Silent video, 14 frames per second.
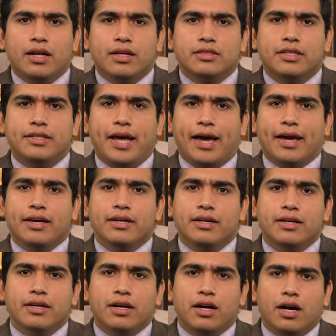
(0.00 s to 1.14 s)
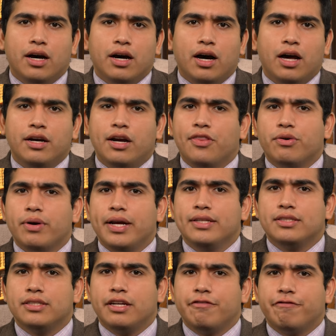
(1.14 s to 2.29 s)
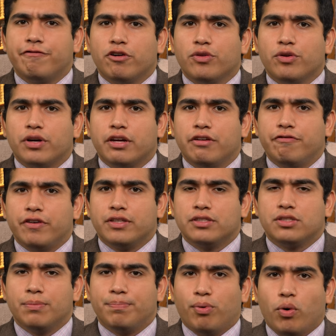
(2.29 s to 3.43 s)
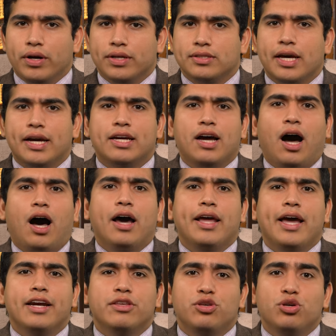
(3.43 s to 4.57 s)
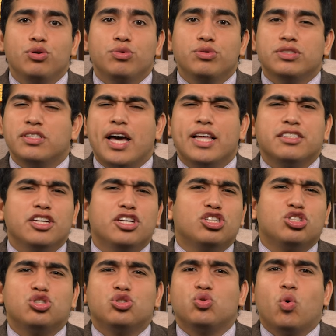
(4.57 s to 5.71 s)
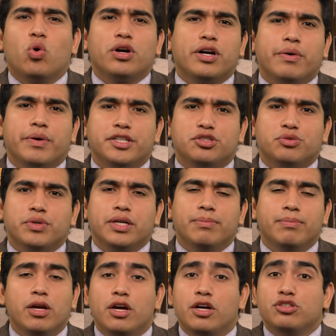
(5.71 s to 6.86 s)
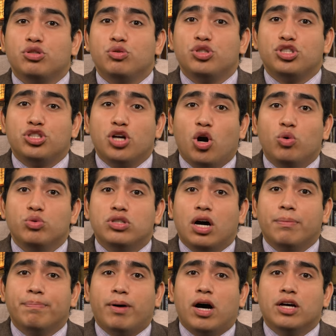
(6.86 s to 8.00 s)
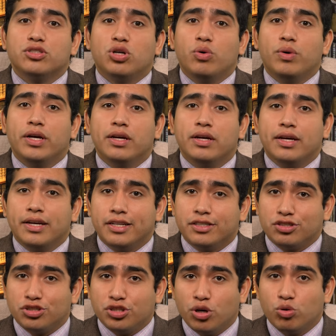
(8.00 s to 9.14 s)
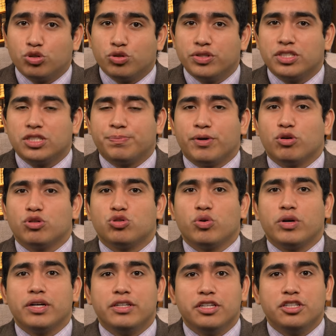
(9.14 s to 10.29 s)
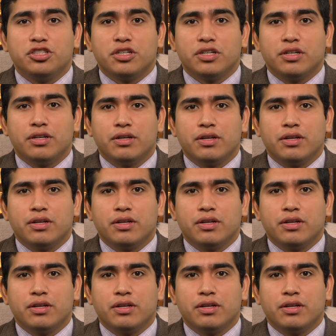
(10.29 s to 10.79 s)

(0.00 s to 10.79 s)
Today, another incident further convinced the boys that God had used that extraordinary dream to show Don Bosco his children's spiritual condition.